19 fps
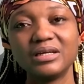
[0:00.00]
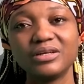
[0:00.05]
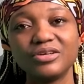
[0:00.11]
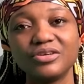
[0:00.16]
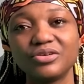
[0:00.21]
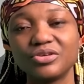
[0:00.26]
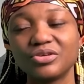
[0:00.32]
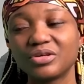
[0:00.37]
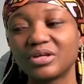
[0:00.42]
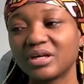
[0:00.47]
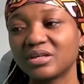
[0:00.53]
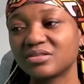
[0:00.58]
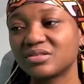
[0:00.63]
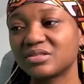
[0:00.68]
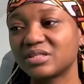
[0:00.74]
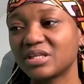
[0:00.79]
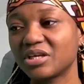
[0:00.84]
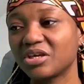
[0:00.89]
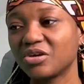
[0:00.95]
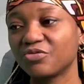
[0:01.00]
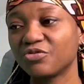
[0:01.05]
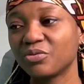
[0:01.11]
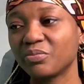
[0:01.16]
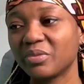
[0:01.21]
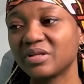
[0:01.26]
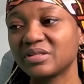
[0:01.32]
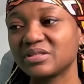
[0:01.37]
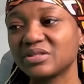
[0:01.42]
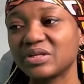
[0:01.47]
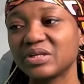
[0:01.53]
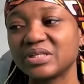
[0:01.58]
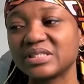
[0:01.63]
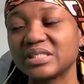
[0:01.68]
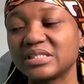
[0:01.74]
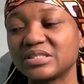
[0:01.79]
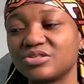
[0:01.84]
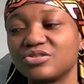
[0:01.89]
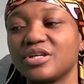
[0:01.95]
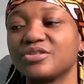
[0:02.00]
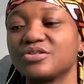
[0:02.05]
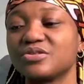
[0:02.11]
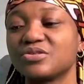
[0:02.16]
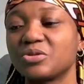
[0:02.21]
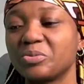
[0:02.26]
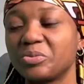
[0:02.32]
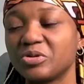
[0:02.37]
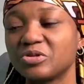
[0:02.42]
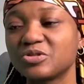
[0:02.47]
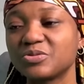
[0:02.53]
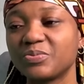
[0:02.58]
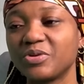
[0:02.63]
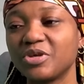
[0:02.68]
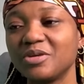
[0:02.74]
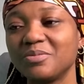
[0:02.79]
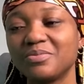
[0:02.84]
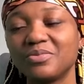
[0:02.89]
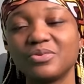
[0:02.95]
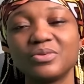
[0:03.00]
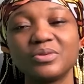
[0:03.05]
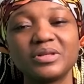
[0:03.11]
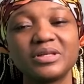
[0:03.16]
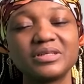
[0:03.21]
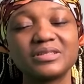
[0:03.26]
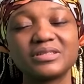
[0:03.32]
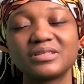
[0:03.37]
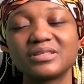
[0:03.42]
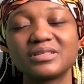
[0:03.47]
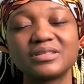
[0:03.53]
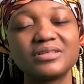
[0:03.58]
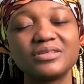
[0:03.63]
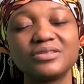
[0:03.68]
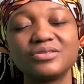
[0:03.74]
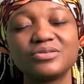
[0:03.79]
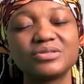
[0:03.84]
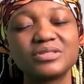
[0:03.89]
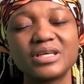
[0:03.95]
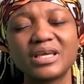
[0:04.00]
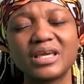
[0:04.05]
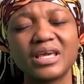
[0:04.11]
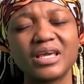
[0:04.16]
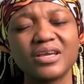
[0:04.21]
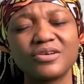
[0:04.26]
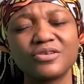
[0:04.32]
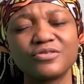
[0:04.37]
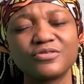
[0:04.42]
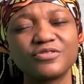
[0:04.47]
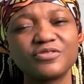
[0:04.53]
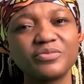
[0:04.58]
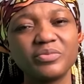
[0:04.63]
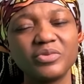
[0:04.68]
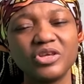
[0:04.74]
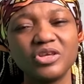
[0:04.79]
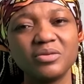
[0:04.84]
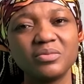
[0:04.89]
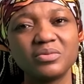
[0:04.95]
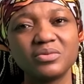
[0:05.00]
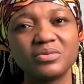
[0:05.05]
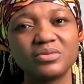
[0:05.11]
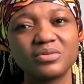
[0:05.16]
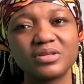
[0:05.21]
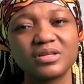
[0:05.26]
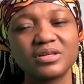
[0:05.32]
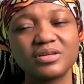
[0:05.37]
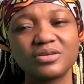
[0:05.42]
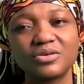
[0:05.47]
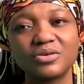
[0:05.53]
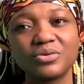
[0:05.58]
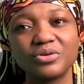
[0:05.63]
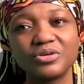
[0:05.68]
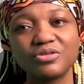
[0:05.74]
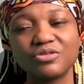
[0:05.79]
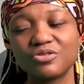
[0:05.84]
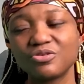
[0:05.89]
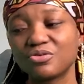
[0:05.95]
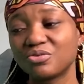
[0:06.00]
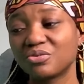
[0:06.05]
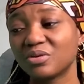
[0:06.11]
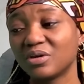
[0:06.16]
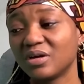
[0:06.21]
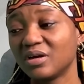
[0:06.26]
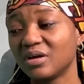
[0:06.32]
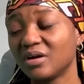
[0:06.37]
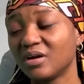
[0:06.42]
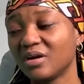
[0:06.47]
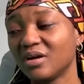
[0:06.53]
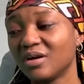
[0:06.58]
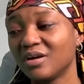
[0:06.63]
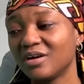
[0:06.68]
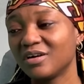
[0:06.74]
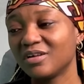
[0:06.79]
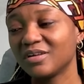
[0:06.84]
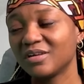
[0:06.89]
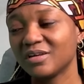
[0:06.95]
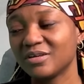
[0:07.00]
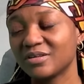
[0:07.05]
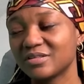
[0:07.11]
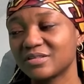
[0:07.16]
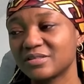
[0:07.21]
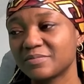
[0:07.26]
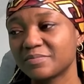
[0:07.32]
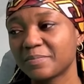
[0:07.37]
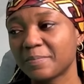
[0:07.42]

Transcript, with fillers: you know, you got to take care of your mental health and try to support people and, you know, take care of people that are going through a lot